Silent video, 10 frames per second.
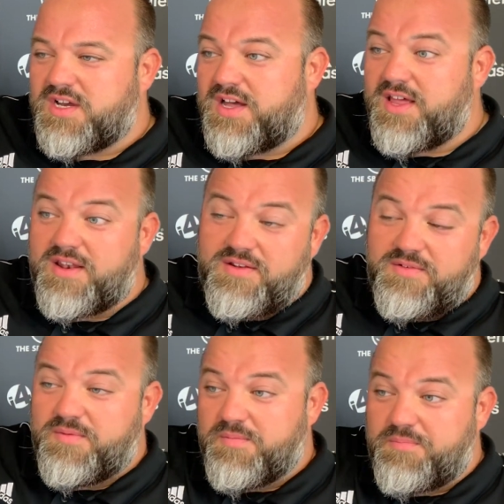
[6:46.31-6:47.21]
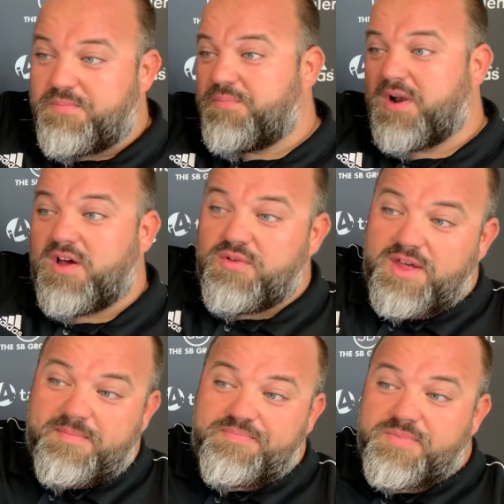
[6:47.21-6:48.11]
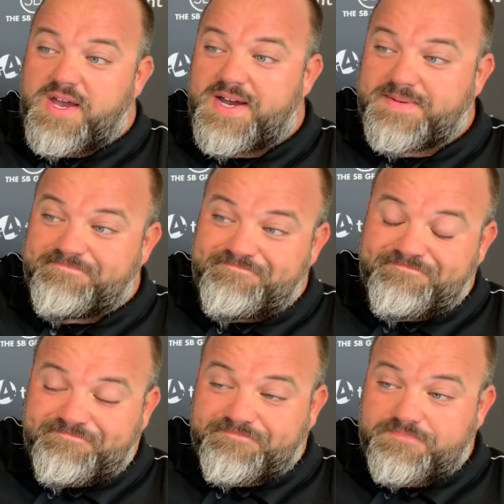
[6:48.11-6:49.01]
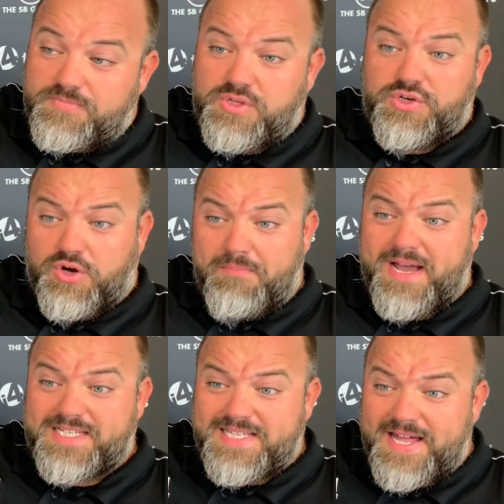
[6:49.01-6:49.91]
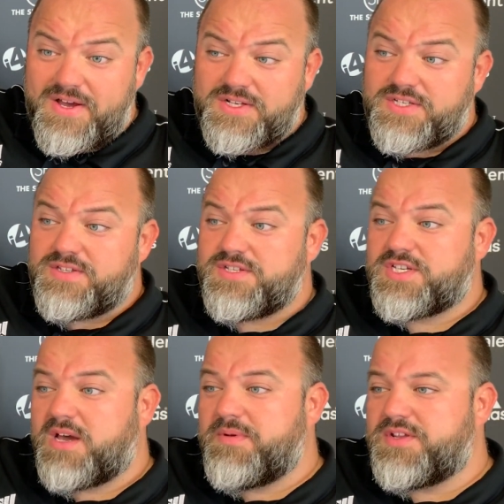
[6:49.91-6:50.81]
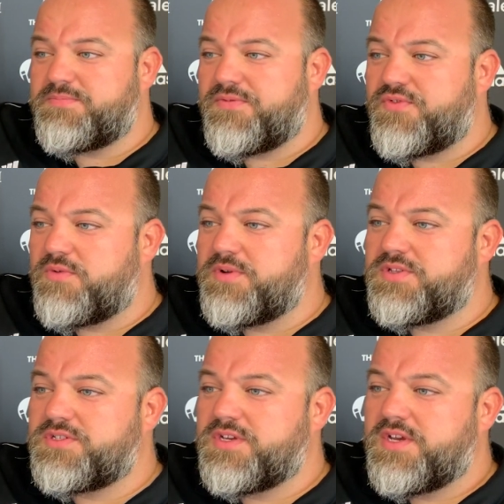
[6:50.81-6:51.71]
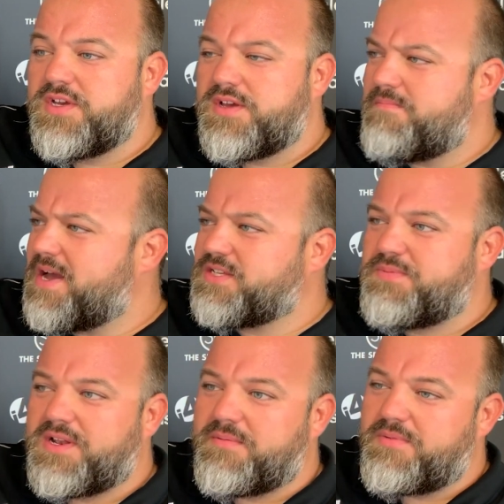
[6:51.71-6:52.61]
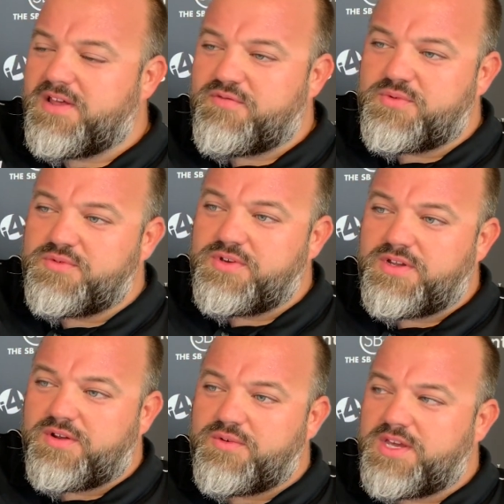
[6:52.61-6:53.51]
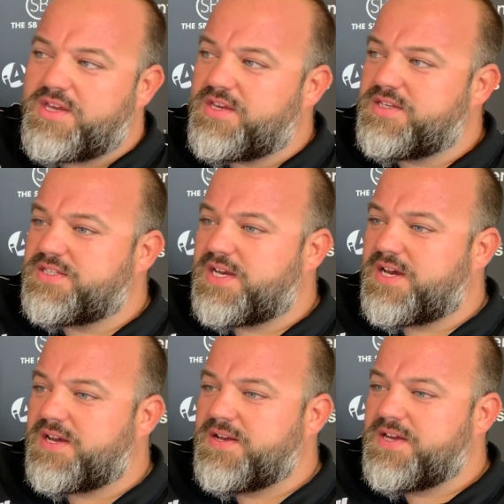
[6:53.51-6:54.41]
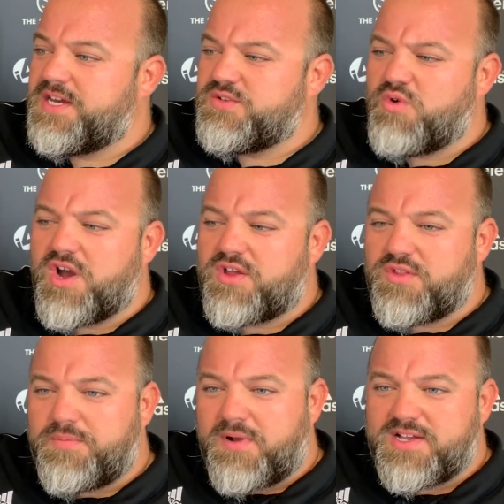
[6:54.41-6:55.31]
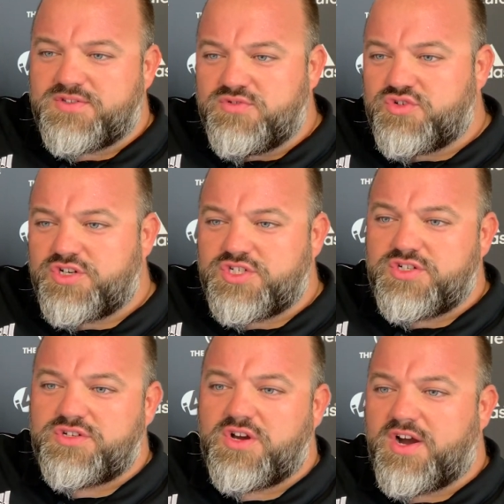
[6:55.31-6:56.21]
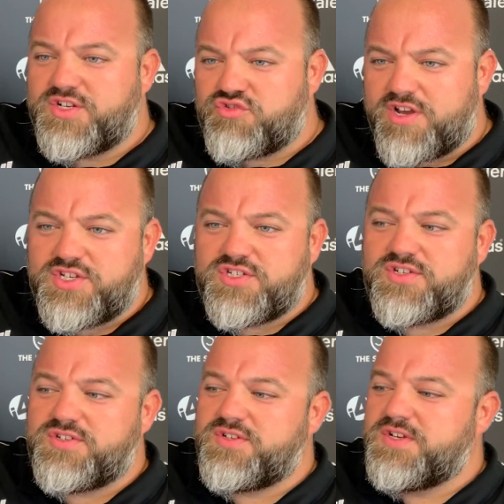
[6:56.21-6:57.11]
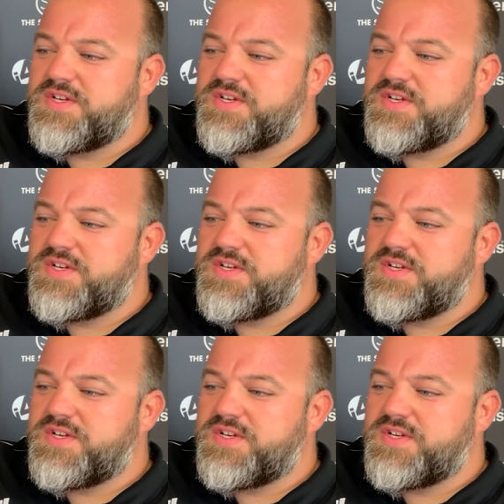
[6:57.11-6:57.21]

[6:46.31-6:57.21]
And then below them, um, you got Matt Stannard that's come in as performance, and Matt's been unbelievable. You know, he's uh, he's working on the players' nutrition, hydration.